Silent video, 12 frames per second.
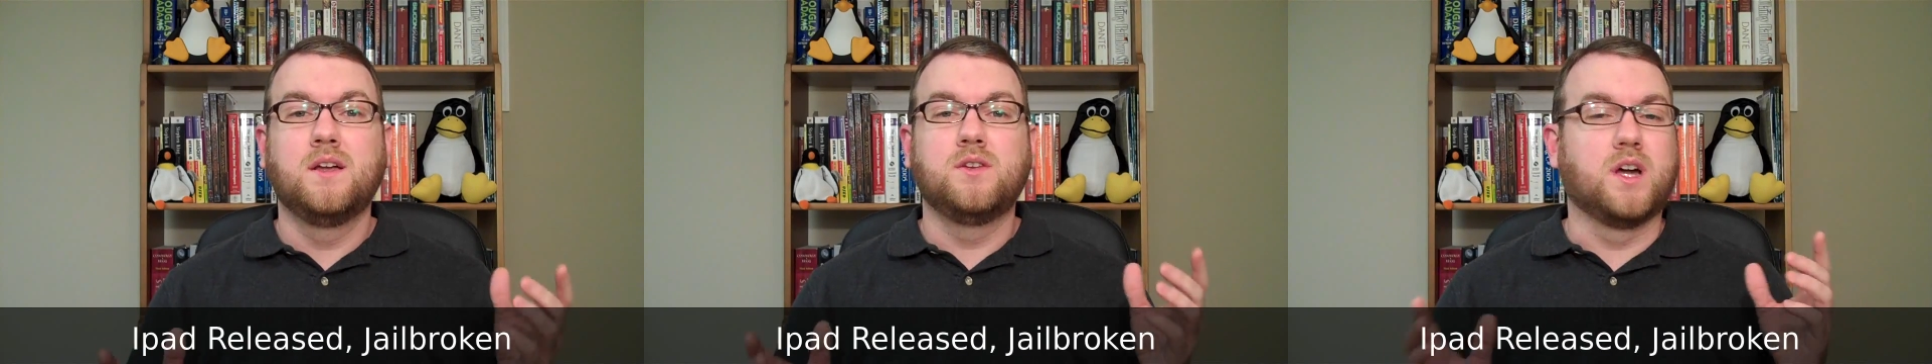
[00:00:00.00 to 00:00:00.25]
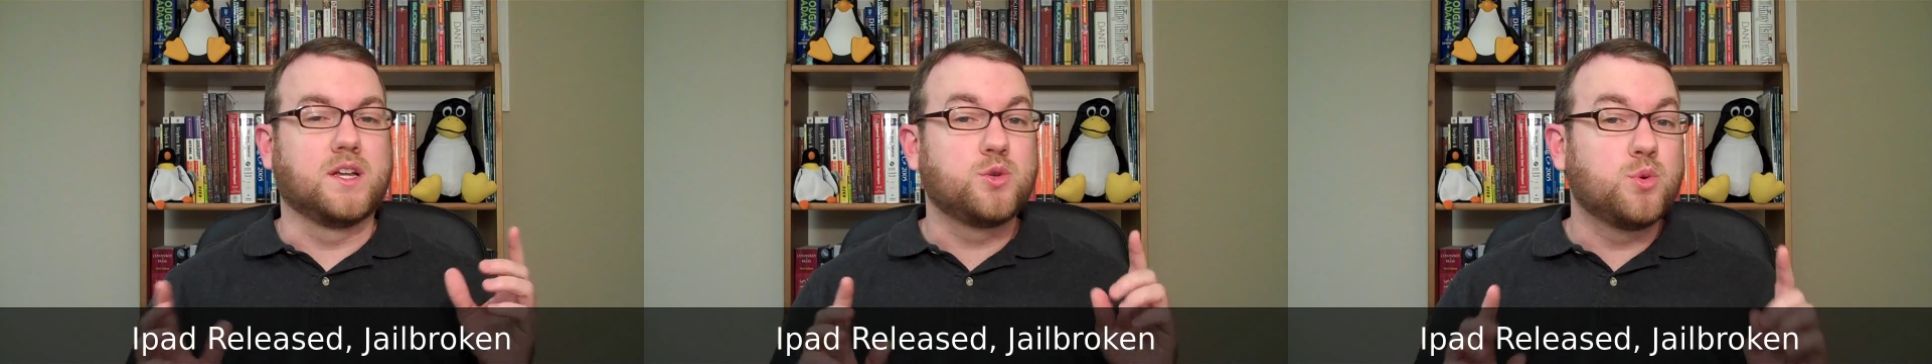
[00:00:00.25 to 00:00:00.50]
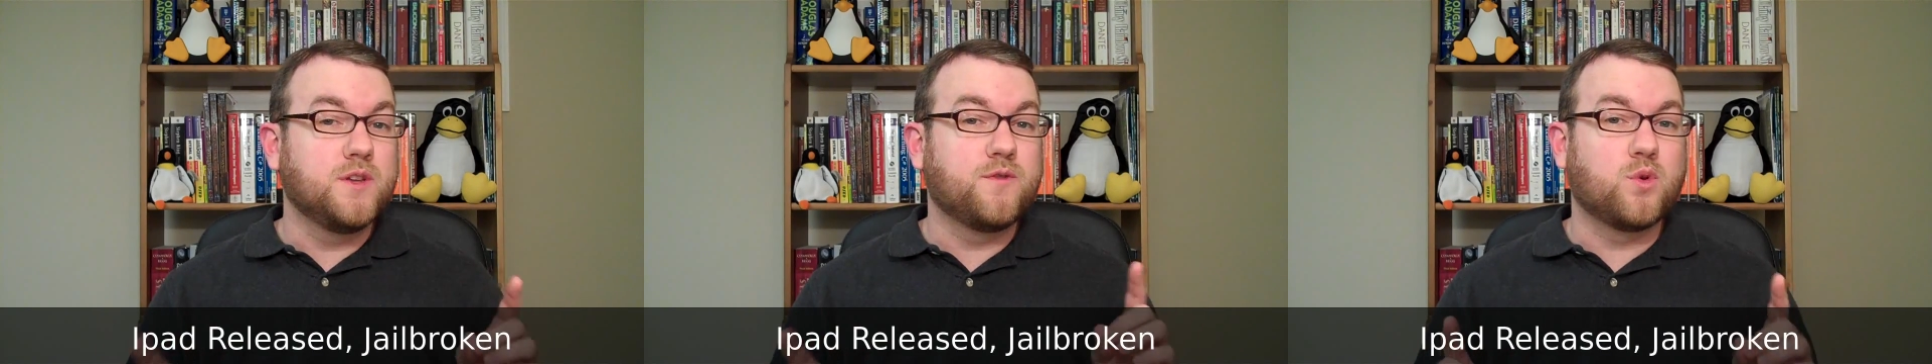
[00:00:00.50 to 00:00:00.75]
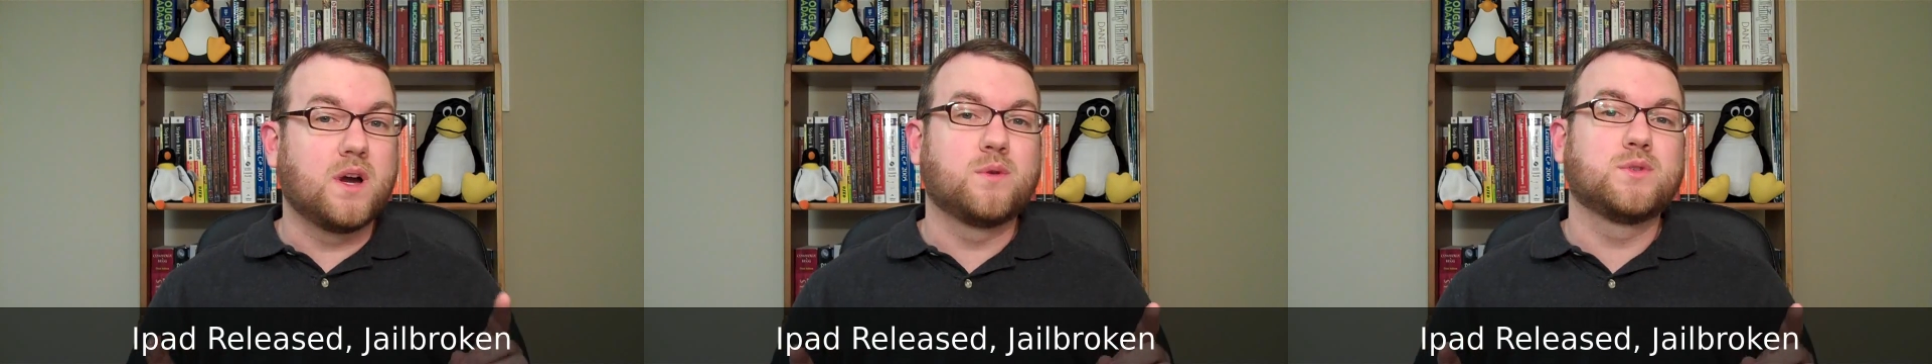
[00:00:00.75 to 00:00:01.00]
Not
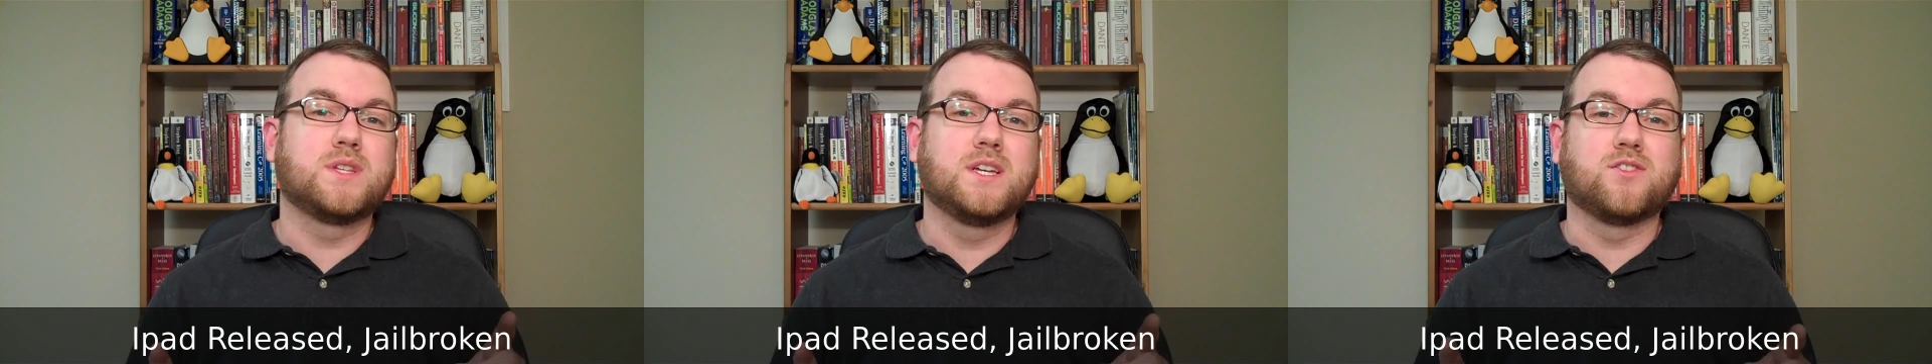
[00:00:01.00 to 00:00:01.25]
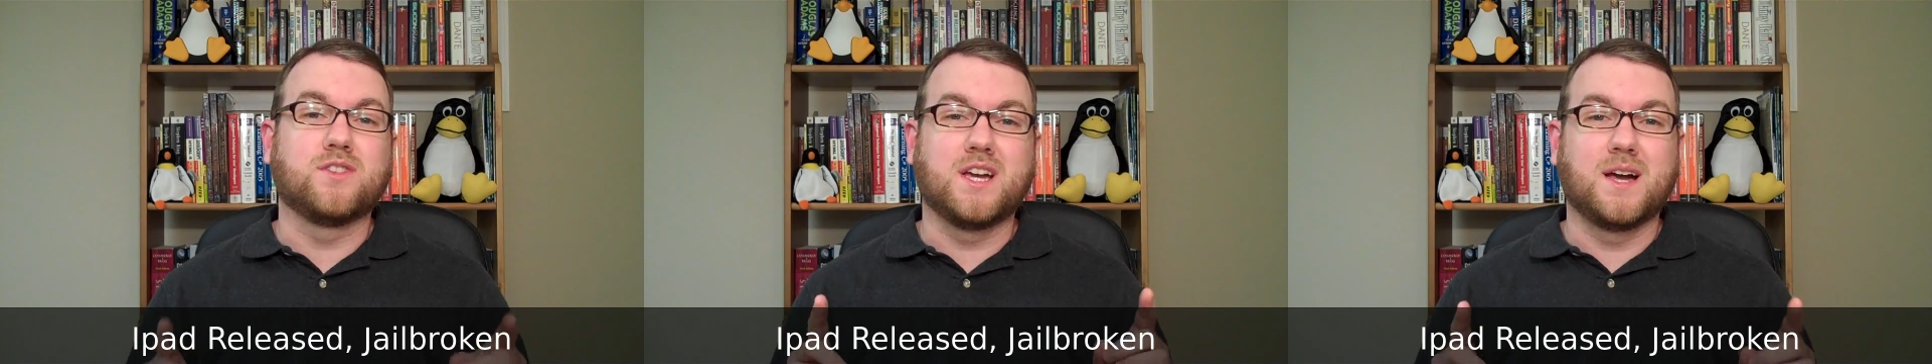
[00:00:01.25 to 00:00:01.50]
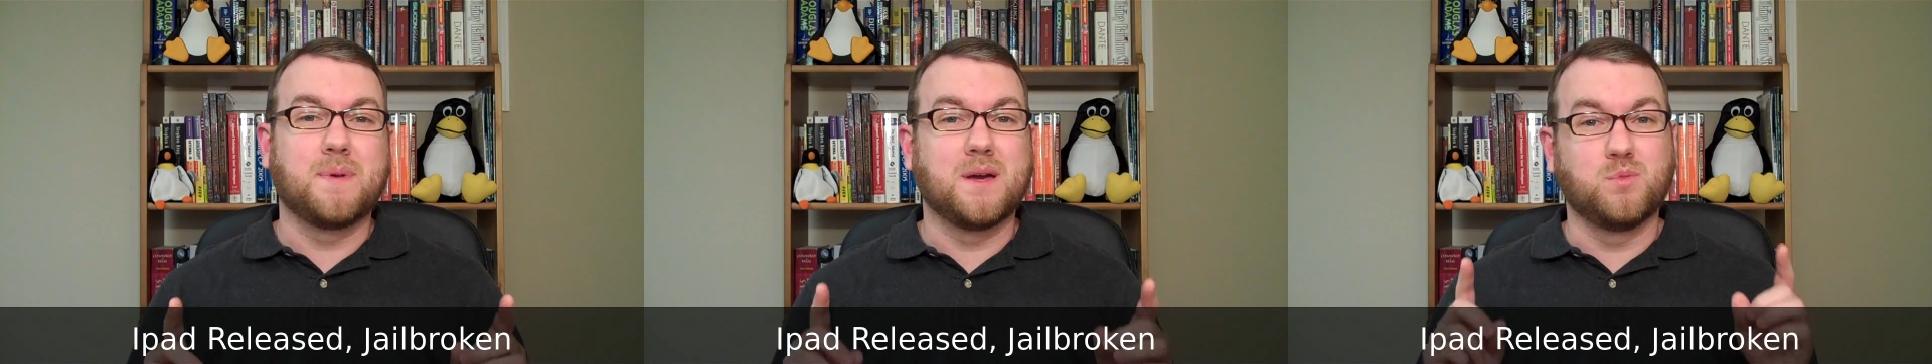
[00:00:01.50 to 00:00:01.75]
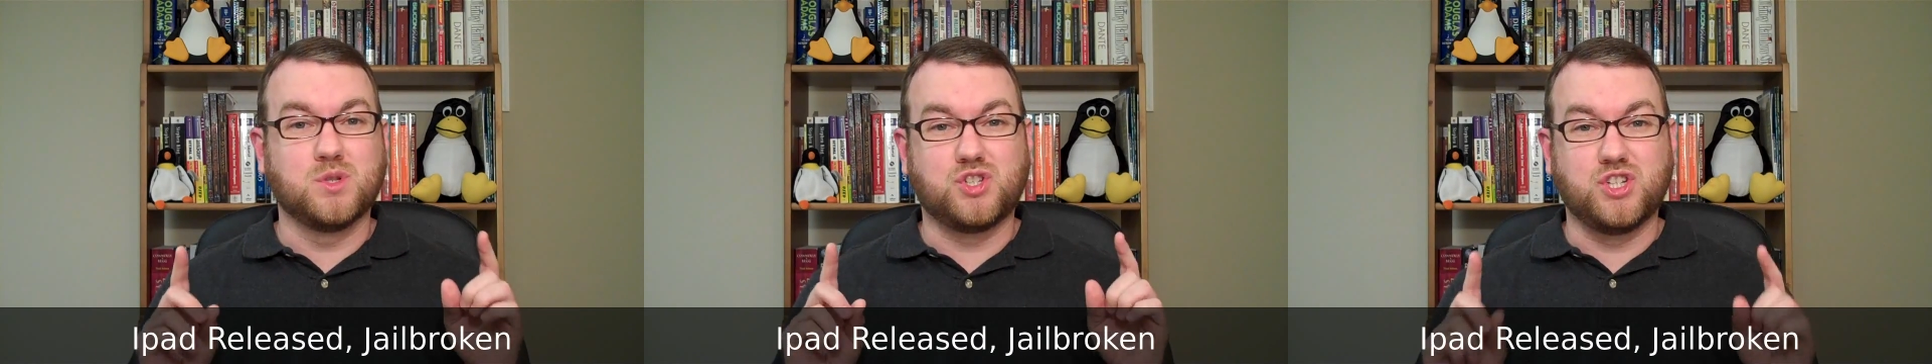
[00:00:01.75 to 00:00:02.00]
24 hours later, the
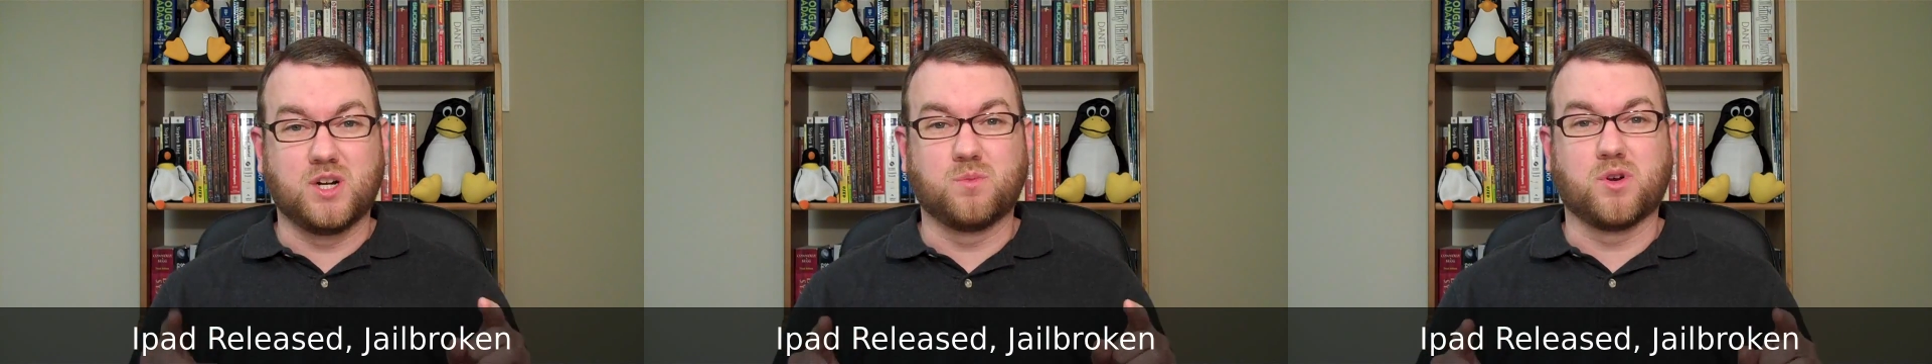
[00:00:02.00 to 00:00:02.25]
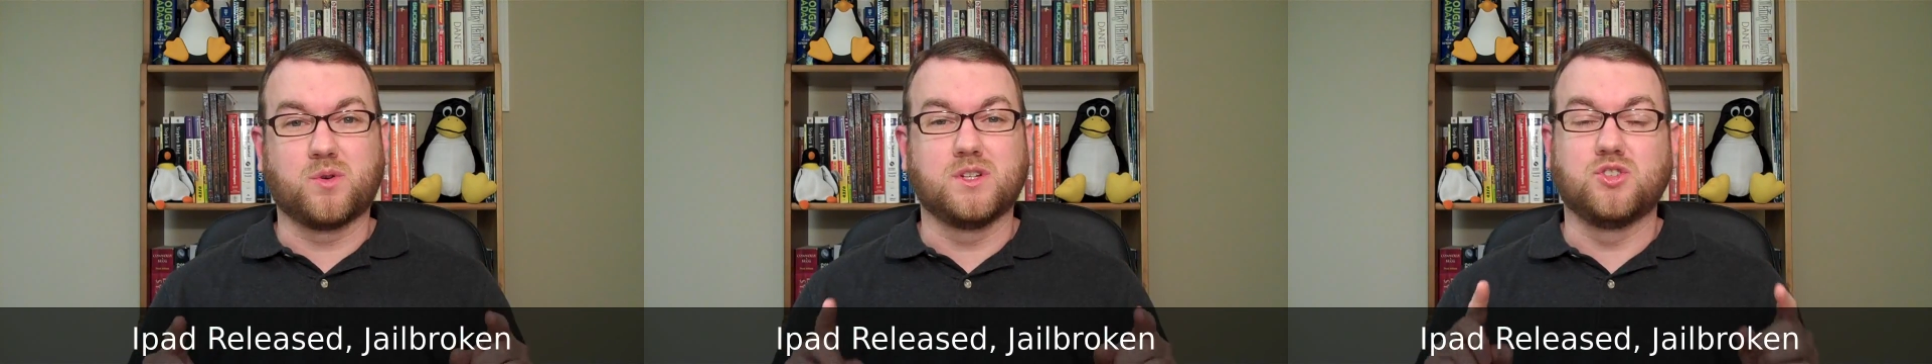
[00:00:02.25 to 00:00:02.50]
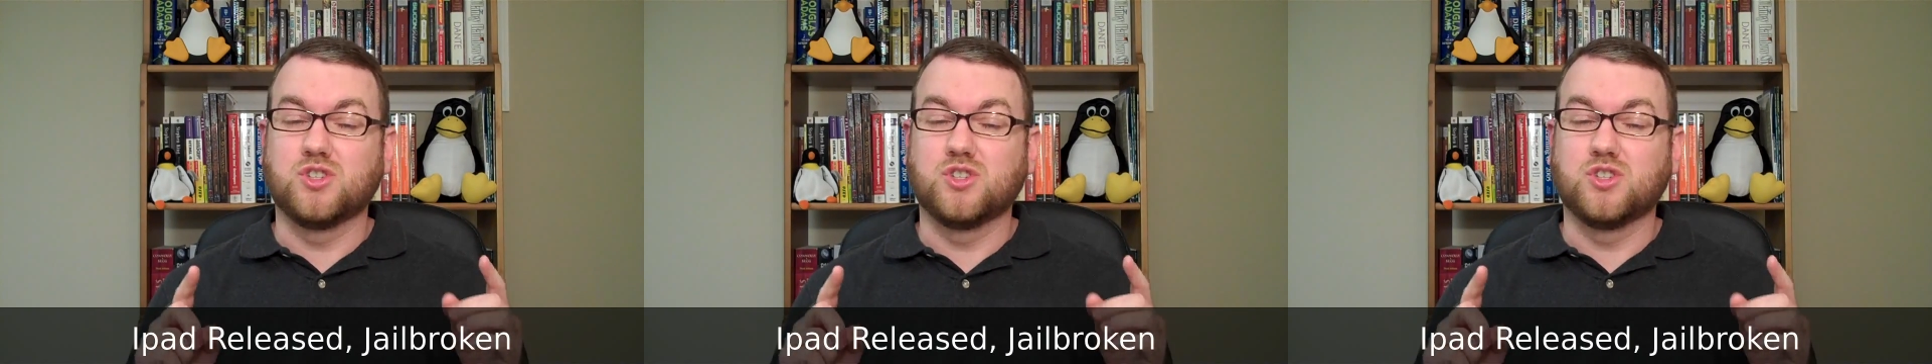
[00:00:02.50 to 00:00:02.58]
iPad was jailbroken.